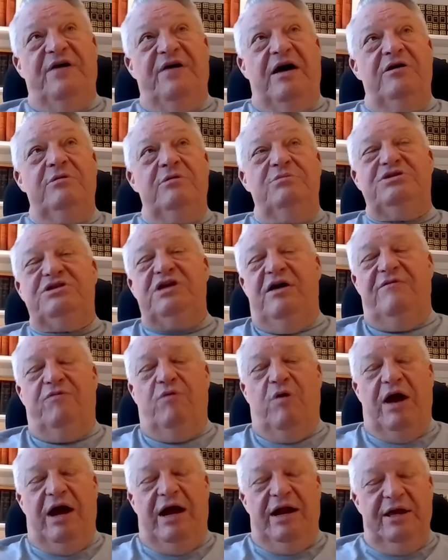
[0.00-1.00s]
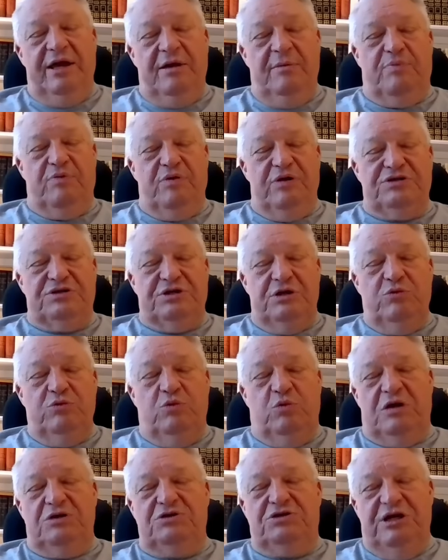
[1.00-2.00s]
he found himself rotting in prison
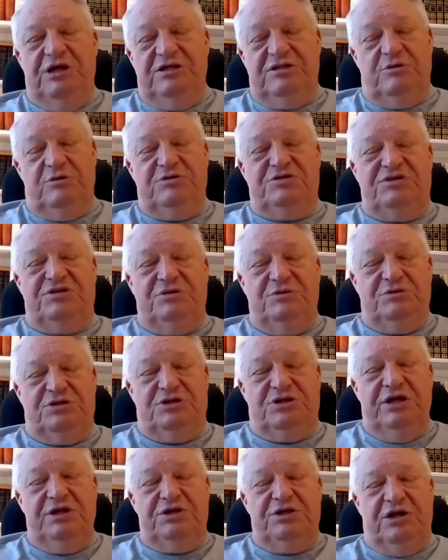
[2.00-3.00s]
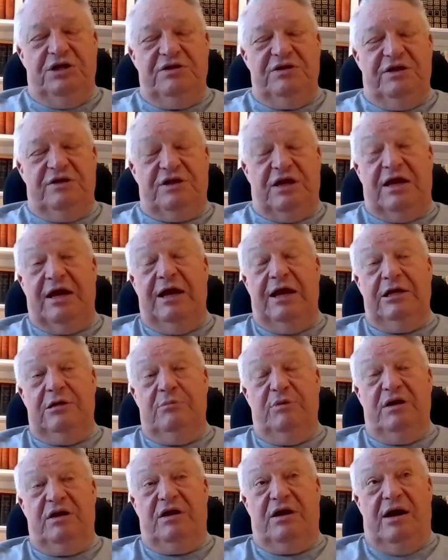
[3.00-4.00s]
while Jesus was teaching that the
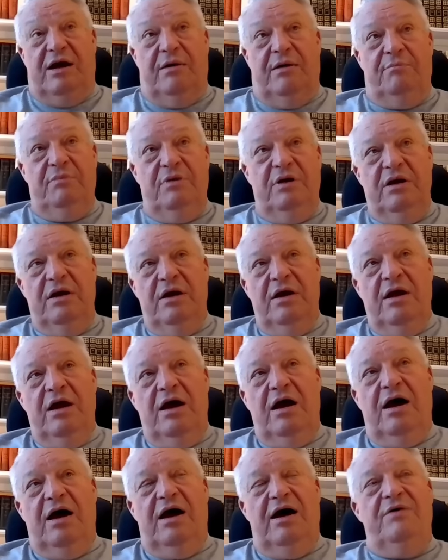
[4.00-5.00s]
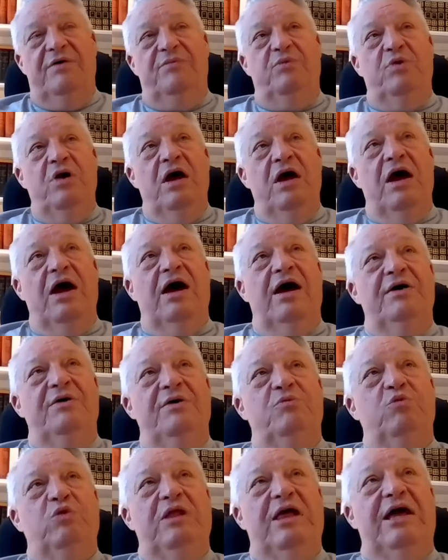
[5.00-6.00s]
kingdom had come,
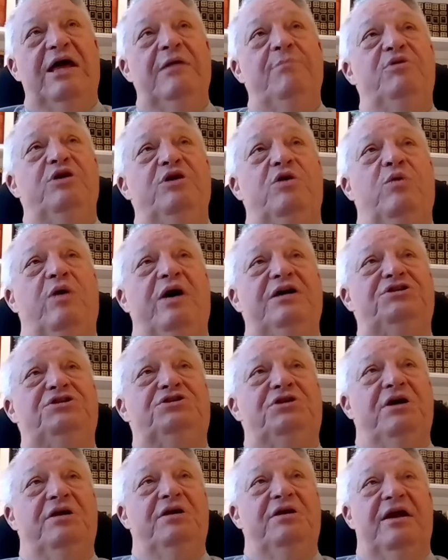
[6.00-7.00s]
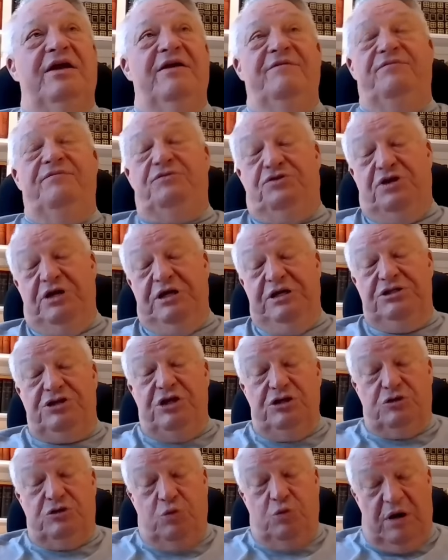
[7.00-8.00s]
led him to question if
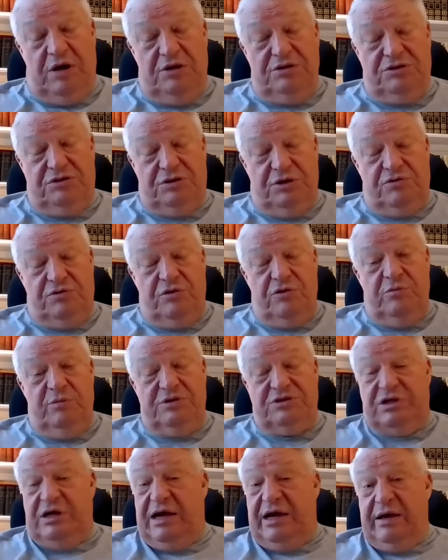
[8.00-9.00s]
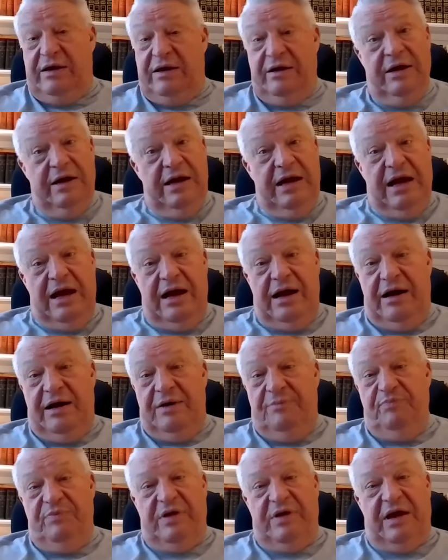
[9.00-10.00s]
Jesus was the true Messiah.
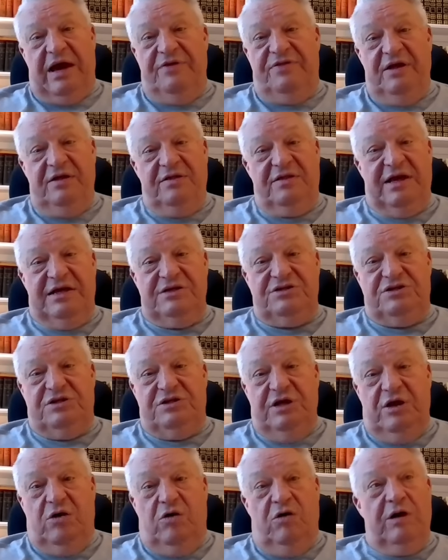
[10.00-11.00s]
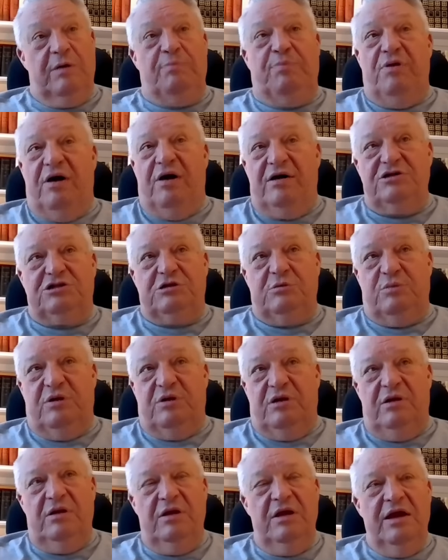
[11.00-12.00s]
I think that's the only
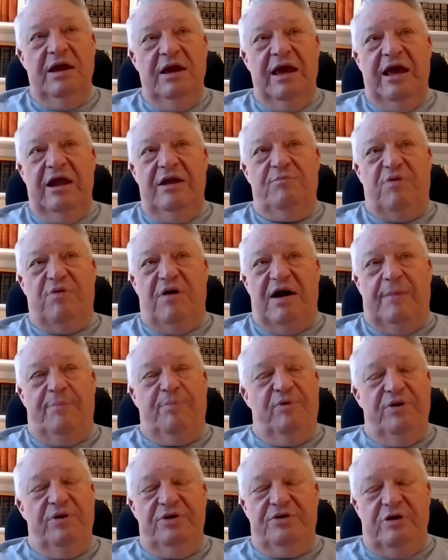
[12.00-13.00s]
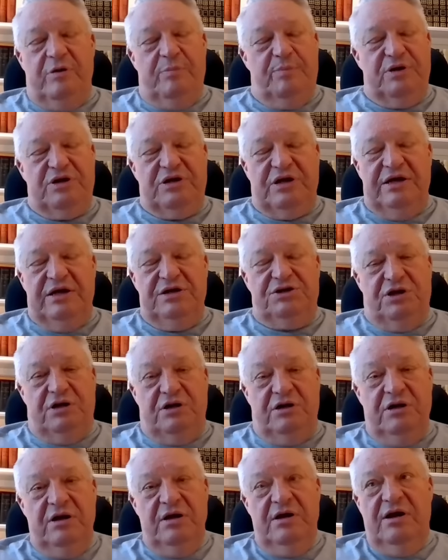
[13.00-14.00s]
plausible and proper
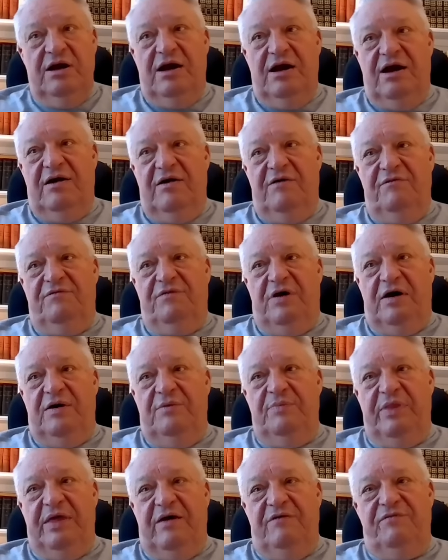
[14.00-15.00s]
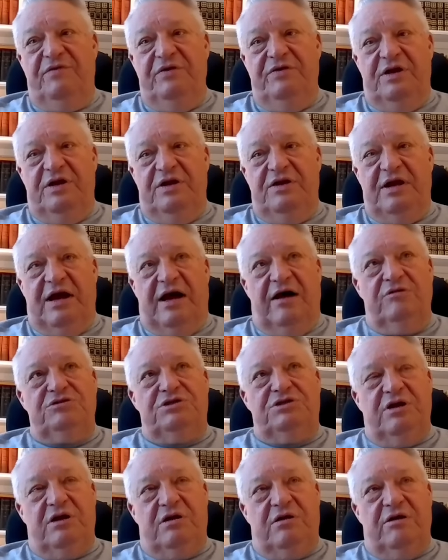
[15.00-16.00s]
interpretation of the
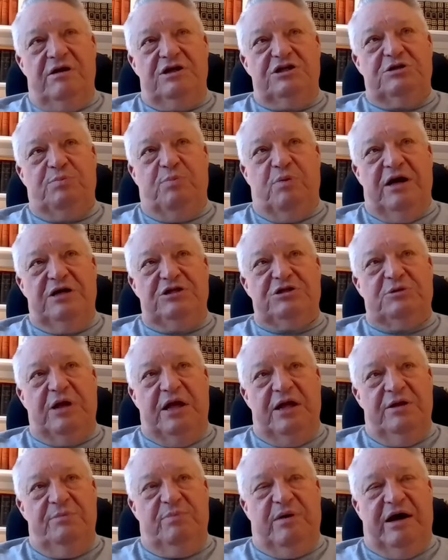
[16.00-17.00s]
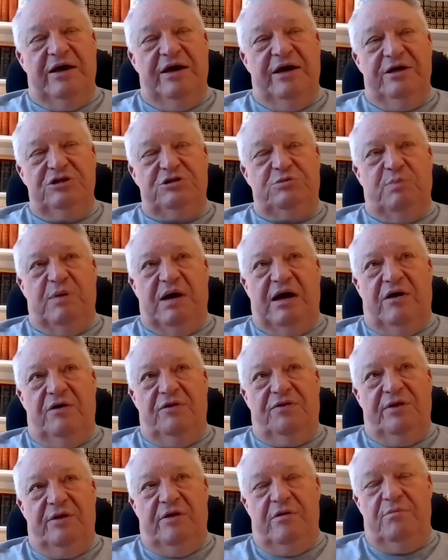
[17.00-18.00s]
doubts that are expressed by his
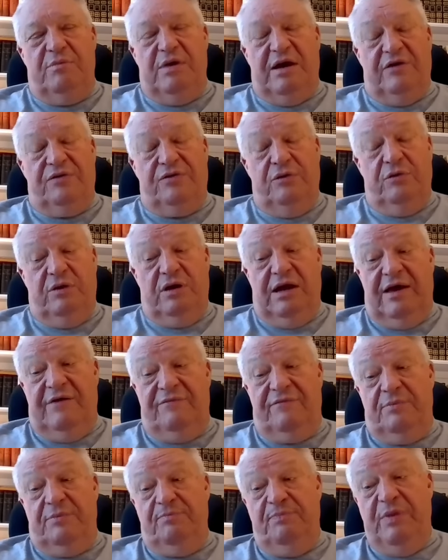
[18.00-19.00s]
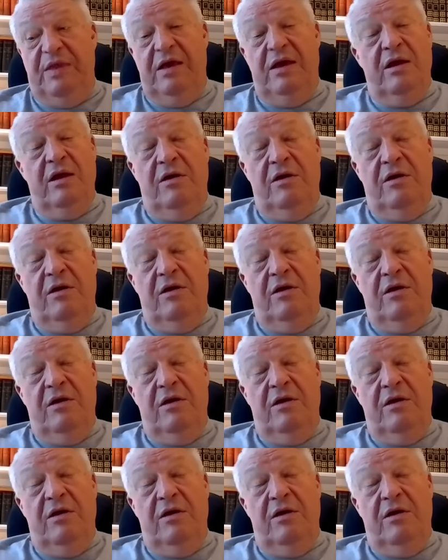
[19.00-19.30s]
mouth there in Matthew 11.